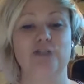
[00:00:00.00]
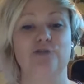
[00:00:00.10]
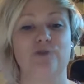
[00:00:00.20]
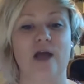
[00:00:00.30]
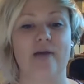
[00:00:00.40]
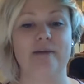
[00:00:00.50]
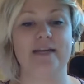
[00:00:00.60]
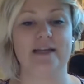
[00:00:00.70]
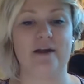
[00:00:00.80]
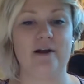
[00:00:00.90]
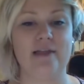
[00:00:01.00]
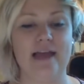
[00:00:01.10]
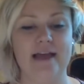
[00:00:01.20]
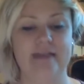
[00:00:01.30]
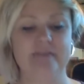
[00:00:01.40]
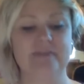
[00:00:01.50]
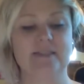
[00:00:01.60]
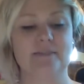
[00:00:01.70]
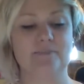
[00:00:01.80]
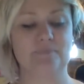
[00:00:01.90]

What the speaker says: drama in our lives.